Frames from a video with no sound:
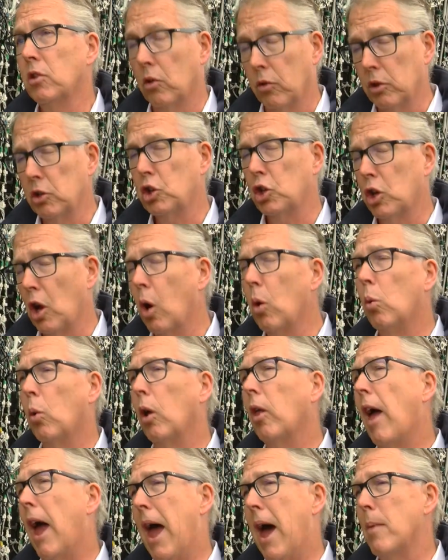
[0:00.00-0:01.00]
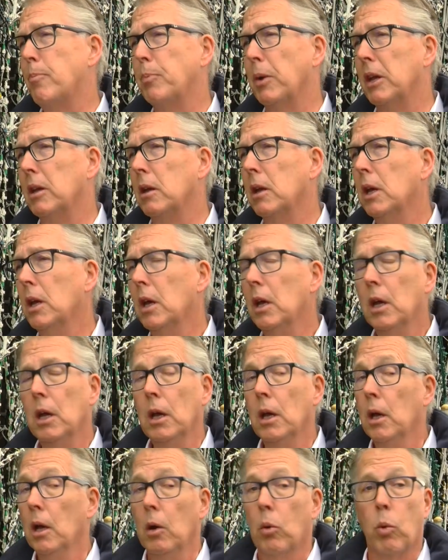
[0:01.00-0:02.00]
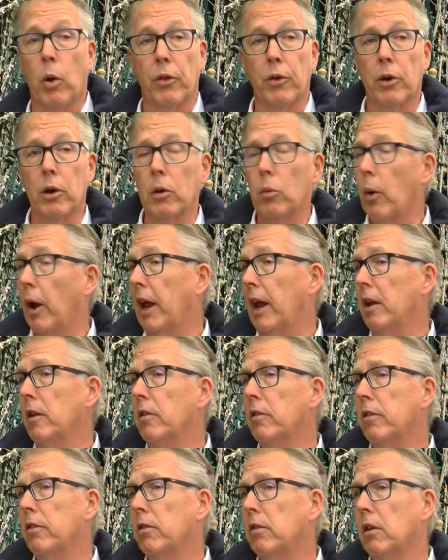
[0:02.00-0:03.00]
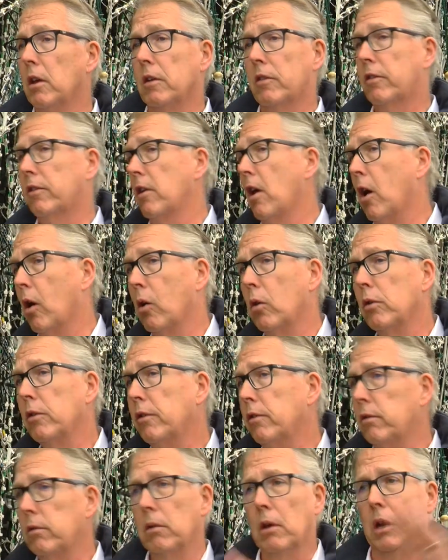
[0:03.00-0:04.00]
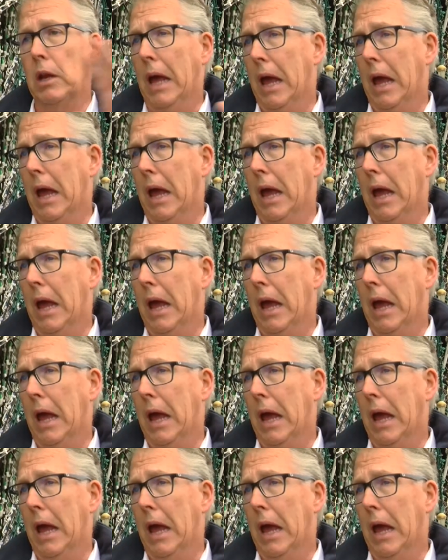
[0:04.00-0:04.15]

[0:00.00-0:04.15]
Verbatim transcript: So this show will happen whether it rains, it snows, it